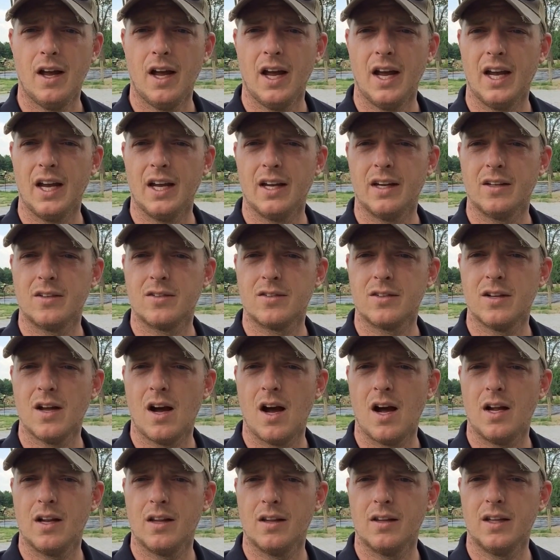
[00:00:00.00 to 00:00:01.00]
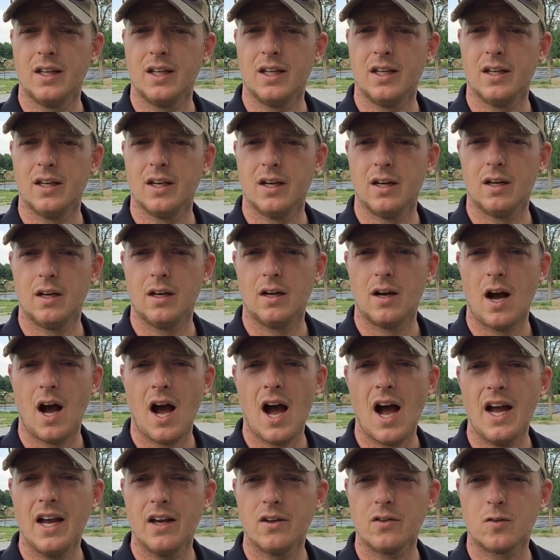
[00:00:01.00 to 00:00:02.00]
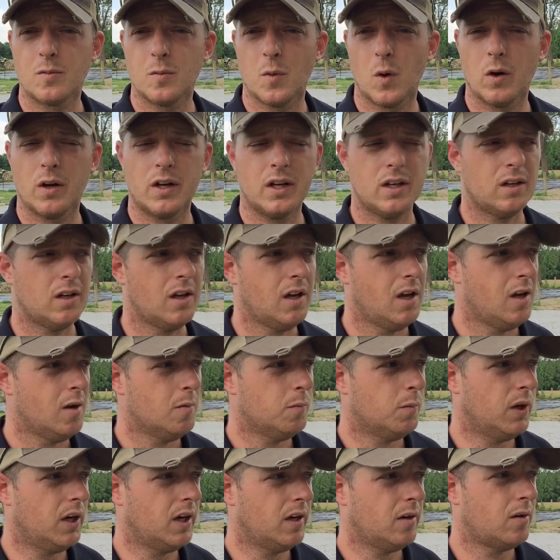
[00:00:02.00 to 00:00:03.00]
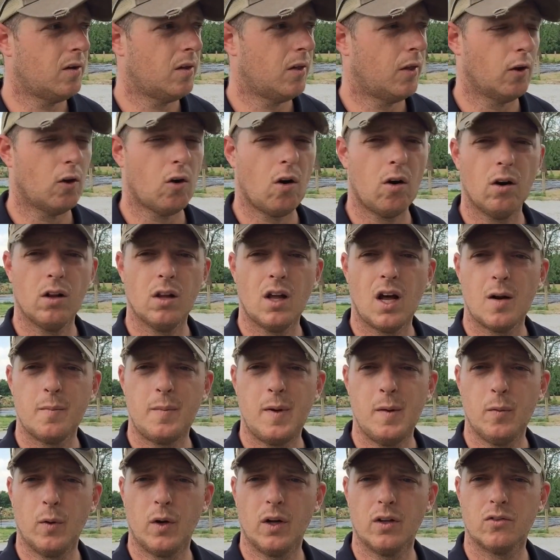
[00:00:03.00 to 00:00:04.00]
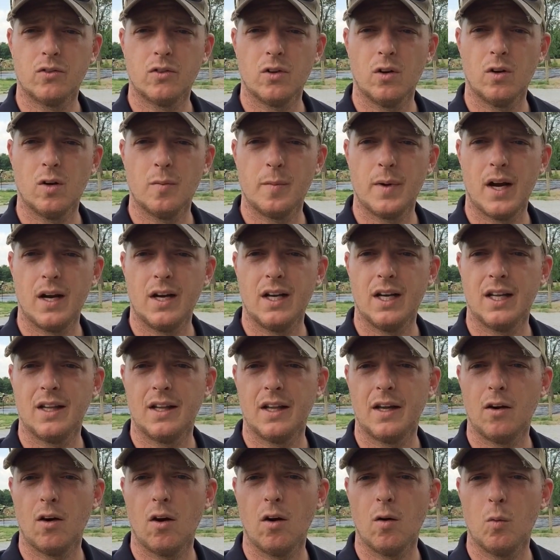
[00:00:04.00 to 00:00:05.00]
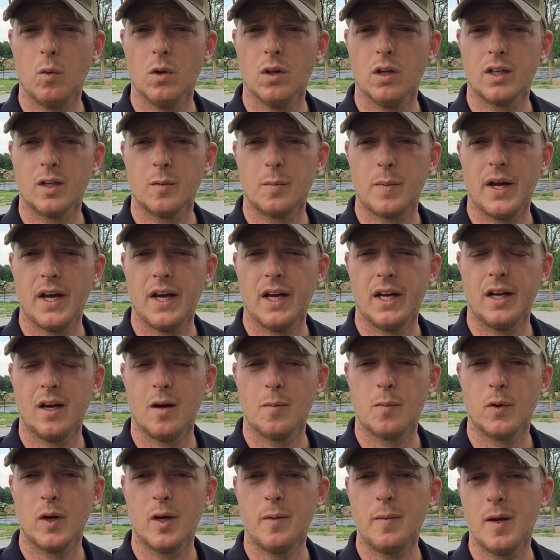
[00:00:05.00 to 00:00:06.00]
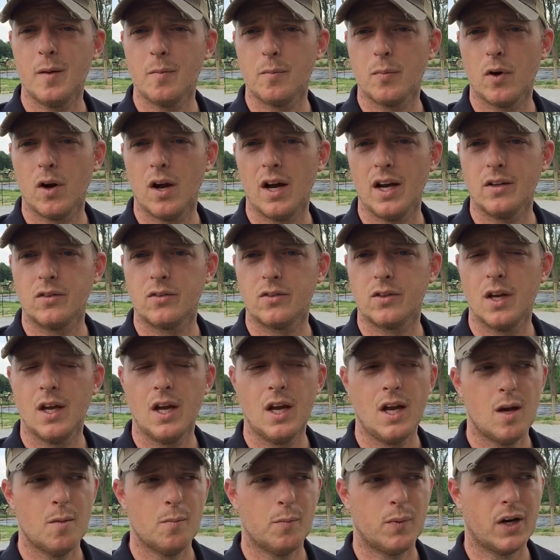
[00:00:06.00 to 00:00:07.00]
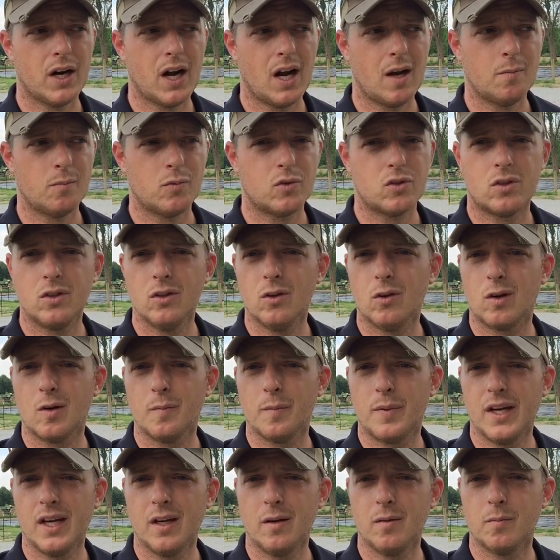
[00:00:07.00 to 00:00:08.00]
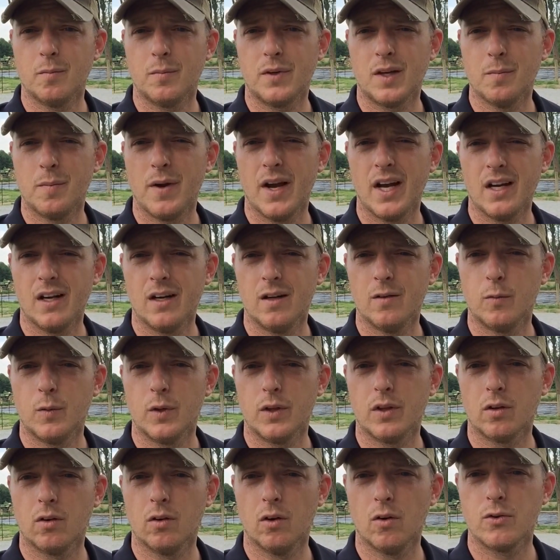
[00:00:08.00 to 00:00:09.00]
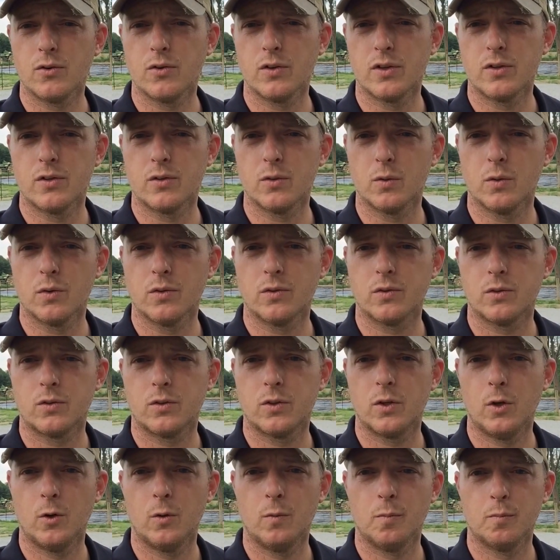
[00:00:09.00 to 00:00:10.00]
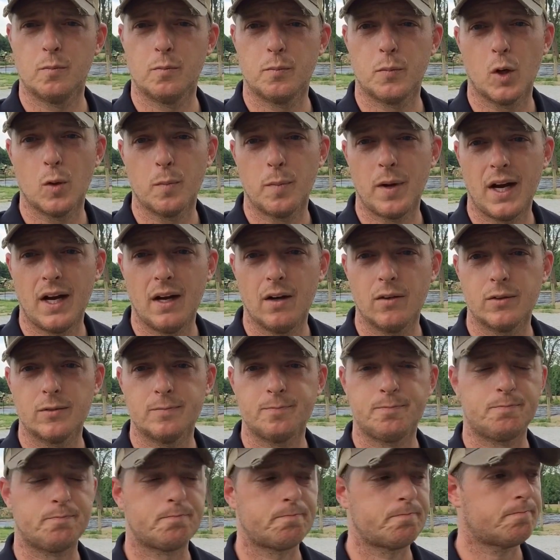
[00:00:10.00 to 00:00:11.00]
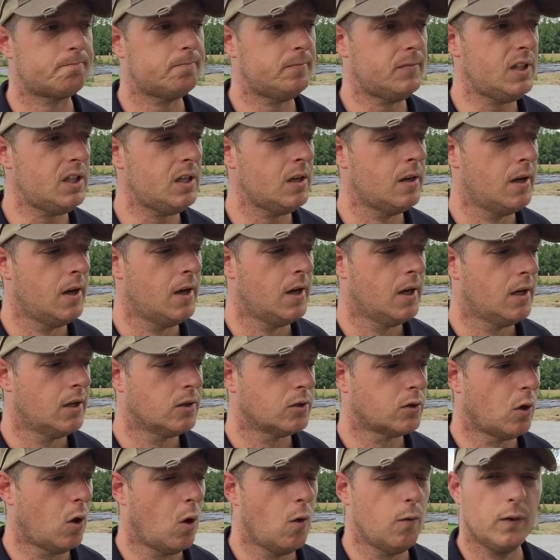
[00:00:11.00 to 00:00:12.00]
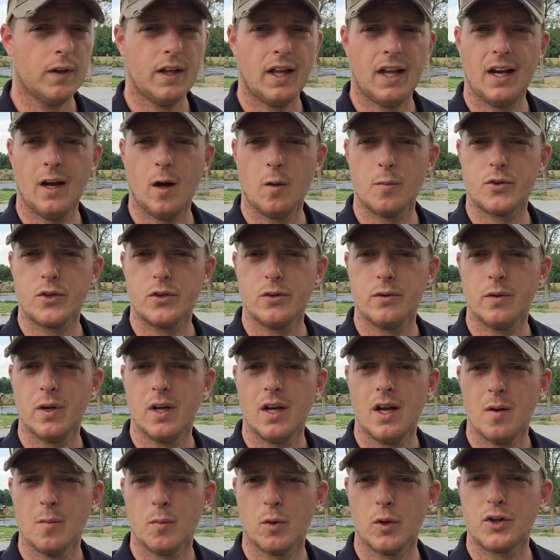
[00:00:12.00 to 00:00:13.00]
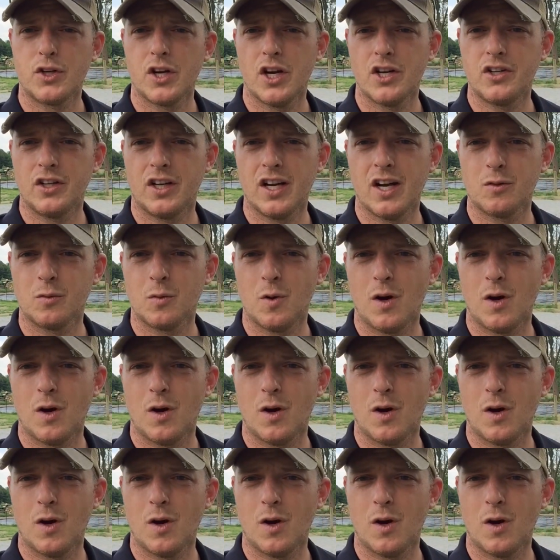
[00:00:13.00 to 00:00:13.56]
and it's not the highest market, but there are a lot of people concerned about it and they are willing to pay a premium price, but I'm still competitive with the grocery stores, so per pound. So hopefully that helps you. Appreciate you guys